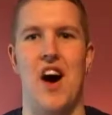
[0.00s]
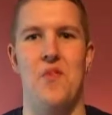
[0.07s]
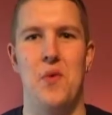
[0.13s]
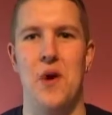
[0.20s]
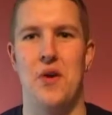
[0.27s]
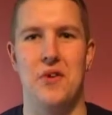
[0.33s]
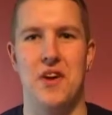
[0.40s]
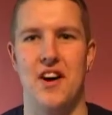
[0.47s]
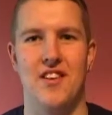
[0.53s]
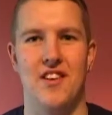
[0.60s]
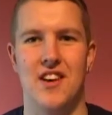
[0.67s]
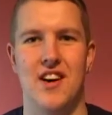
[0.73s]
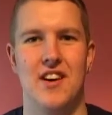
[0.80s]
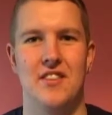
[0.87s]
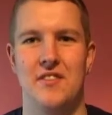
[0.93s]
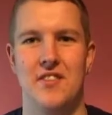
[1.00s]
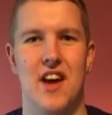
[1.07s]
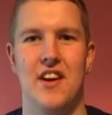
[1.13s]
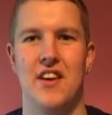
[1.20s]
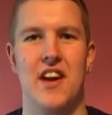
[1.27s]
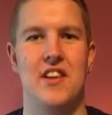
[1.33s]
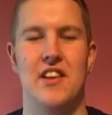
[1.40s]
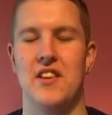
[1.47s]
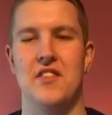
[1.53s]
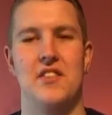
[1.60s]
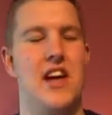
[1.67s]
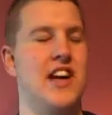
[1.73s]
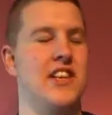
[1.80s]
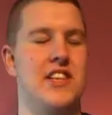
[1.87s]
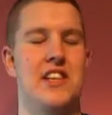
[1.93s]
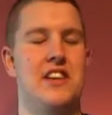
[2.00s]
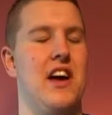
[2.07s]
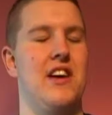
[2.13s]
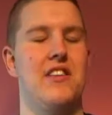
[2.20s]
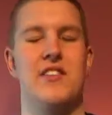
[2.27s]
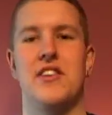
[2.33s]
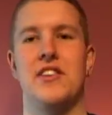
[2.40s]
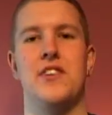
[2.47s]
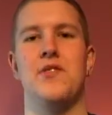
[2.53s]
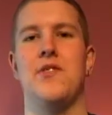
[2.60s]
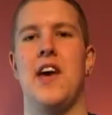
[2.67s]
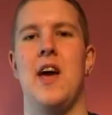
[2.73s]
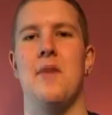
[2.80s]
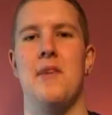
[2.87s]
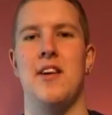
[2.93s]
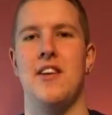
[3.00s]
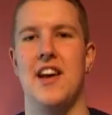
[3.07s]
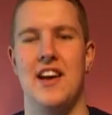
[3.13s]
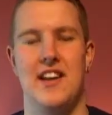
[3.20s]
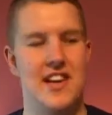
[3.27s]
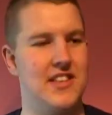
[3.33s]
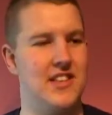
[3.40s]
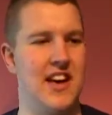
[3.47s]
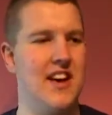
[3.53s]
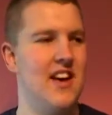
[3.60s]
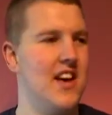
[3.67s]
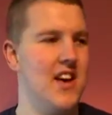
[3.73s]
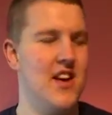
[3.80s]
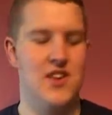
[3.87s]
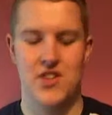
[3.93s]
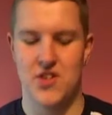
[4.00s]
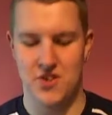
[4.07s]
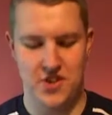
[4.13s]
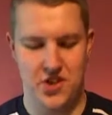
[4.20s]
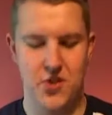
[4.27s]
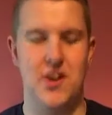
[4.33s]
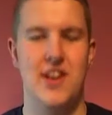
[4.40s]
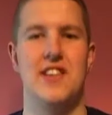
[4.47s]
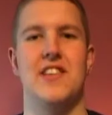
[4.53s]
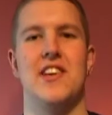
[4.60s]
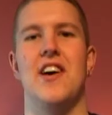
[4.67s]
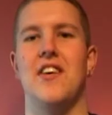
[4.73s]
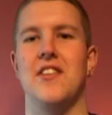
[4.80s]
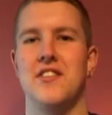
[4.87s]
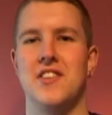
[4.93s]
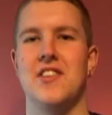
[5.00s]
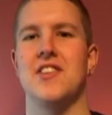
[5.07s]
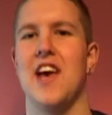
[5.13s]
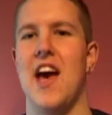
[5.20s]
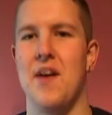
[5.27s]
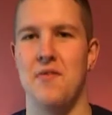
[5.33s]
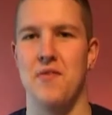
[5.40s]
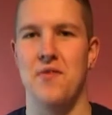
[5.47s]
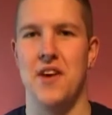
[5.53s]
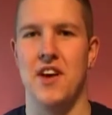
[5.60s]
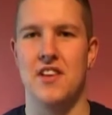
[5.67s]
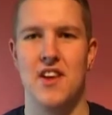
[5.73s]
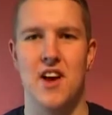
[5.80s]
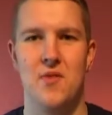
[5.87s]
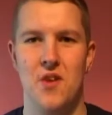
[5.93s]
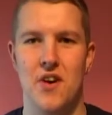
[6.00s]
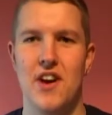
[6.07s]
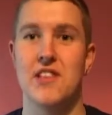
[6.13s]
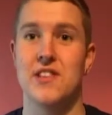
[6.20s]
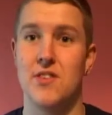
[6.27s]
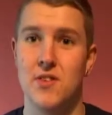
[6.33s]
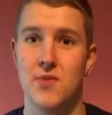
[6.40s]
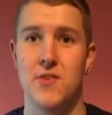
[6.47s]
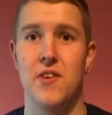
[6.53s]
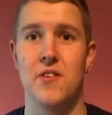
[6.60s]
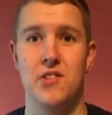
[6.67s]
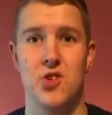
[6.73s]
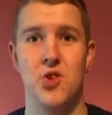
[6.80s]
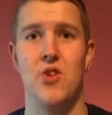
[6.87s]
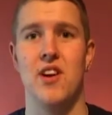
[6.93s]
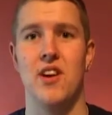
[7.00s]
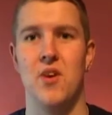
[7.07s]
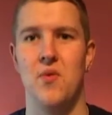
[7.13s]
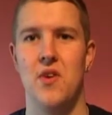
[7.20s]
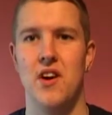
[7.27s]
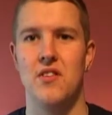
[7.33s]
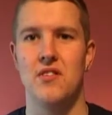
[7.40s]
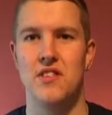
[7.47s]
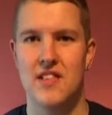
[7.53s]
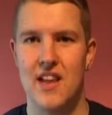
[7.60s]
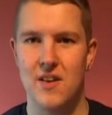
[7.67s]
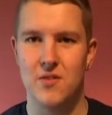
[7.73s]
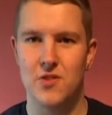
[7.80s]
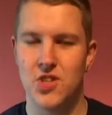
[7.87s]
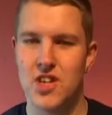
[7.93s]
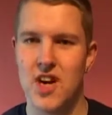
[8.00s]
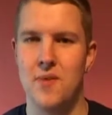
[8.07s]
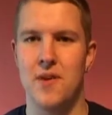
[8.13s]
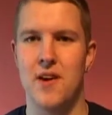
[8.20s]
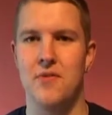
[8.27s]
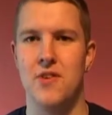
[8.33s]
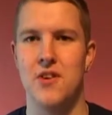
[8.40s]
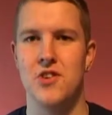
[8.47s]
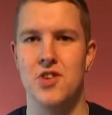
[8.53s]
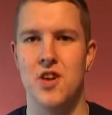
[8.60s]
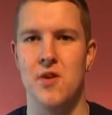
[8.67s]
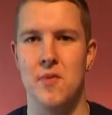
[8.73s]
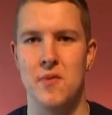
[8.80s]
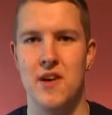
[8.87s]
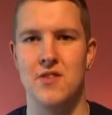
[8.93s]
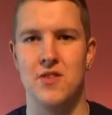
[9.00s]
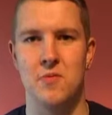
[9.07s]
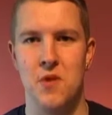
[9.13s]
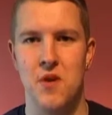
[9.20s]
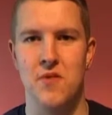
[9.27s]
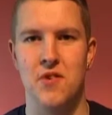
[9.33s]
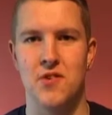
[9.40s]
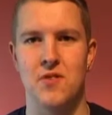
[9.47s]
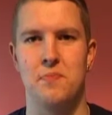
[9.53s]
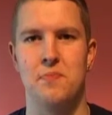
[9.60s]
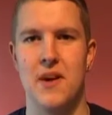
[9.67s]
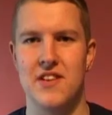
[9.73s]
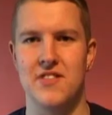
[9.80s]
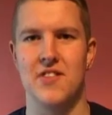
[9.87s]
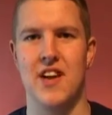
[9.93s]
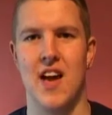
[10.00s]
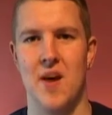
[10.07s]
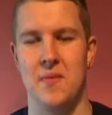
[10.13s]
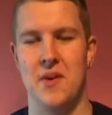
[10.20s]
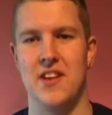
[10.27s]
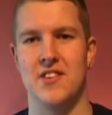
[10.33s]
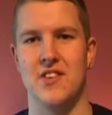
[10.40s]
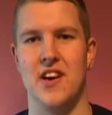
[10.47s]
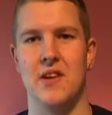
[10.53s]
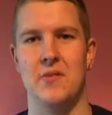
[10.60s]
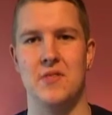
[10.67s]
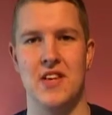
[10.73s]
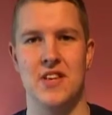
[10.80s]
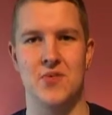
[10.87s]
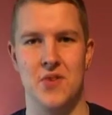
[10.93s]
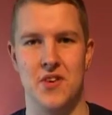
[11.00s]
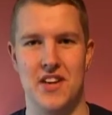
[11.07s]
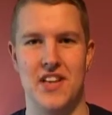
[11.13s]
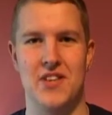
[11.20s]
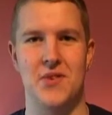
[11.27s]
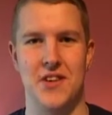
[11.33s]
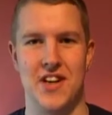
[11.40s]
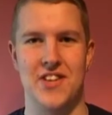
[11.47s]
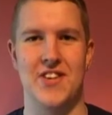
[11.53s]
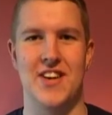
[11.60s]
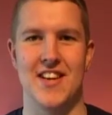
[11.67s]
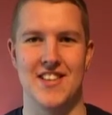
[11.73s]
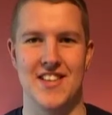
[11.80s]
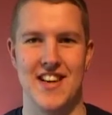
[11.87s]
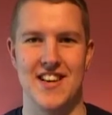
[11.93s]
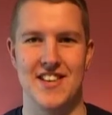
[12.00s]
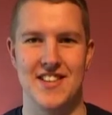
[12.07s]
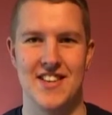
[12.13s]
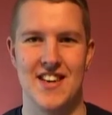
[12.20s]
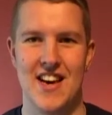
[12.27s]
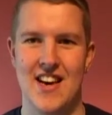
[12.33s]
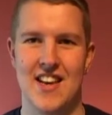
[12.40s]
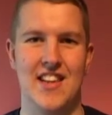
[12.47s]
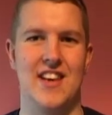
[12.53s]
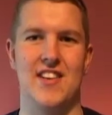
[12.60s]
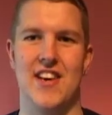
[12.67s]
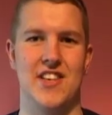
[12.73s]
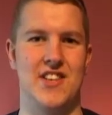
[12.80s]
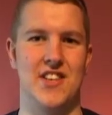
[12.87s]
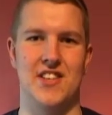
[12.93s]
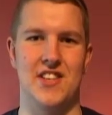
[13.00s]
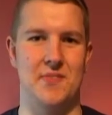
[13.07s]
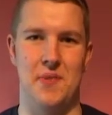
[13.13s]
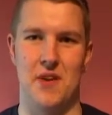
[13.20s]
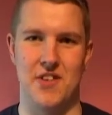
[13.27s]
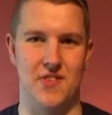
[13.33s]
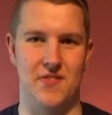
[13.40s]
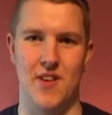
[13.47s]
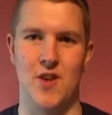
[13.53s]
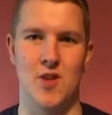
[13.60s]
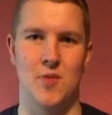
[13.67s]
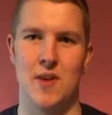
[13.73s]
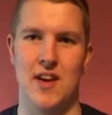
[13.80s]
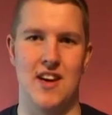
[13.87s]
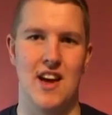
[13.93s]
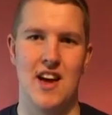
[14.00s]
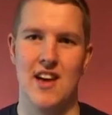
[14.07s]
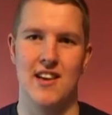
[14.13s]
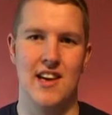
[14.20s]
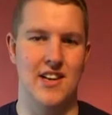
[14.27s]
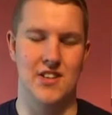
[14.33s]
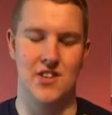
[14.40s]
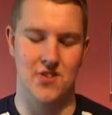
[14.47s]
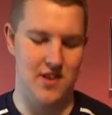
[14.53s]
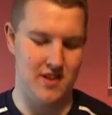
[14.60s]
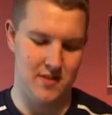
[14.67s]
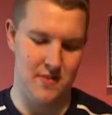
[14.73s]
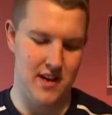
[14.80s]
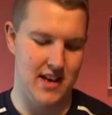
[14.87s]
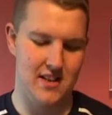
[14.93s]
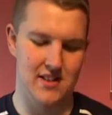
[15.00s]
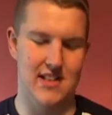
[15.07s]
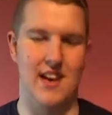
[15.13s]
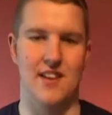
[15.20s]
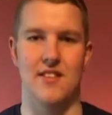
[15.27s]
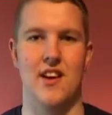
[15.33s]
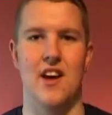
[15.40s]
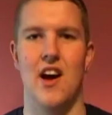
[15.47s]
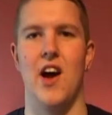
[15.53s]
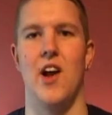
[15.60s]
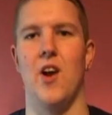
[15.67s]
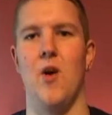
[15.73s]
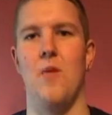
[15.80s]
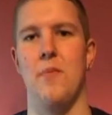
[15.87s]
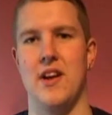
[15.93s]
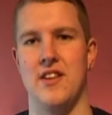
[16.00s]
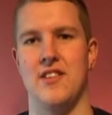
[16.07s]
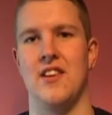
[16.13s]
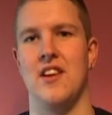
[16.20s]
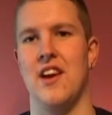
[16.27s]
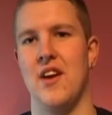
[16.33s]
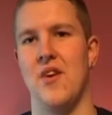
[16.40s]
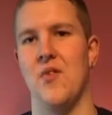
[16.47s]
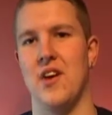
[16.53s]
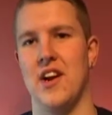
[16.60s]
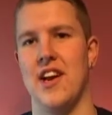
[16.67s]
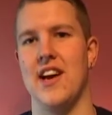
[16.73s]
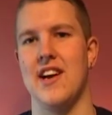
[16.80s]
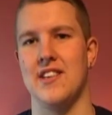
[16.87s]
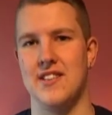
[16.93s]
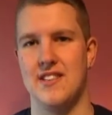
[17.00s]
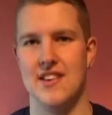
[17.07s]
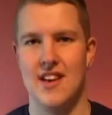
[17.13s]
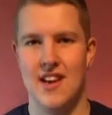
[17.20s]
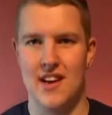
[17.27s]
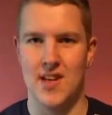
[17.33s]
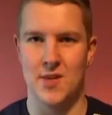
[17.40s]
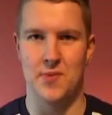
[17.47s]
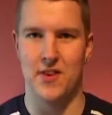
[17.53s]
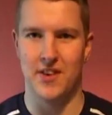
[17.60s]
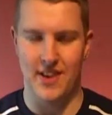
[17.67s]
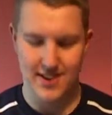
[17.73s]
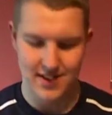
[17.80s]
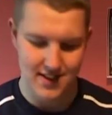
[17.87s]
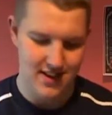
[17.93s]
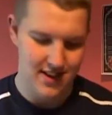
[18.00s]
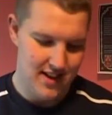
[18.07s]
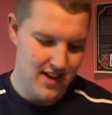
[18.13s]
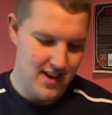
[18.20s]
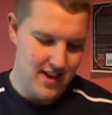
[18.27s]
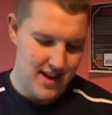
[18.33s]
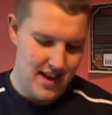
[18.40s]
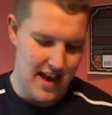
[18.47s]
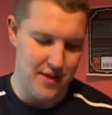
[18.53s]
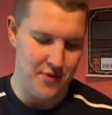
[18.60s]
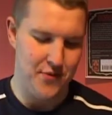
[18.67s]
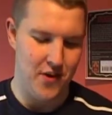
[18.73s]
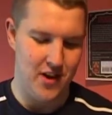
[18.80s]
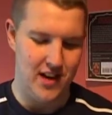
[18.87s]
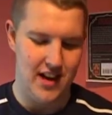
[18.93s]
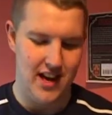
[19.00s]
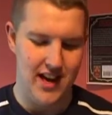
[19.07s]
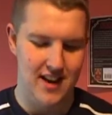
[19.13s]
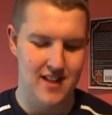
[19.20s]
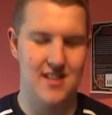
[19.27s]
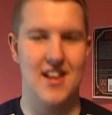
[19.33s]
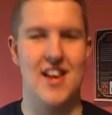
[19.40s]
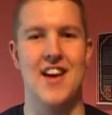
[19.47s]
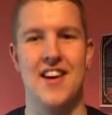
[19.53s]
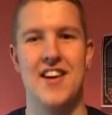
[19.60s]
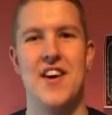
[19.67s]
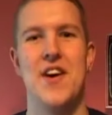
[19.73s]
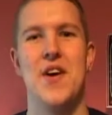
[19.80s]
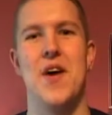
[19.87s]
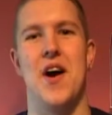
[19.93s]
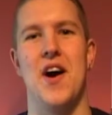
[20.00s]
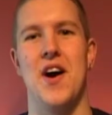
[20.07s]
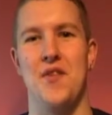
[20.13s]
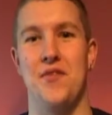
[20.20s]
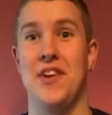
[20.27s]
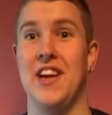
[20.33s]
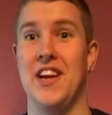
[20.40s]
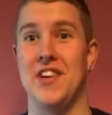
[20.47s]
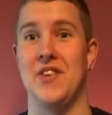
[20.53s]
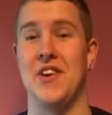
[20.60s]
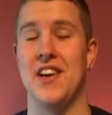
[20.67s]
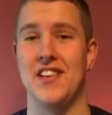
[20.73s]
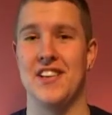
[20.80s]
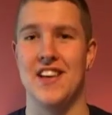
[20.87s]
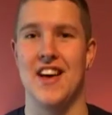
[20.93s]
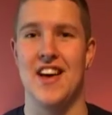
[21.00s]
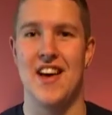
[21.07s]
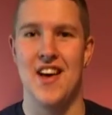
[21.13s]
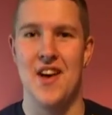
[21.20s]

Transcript: world hunger? No, actually, no, just forget about that. That's it. Joy is the answer to everything. Don't worry, as long as we've got joy in the world, that will shape our future and we'll be able to move on to better and happier times. That's what they're trying to tell us. That it's just a bunch of newspeak. They're just trying to make it sound a lot better than it already is, let's be honest. And finally, I think they tried to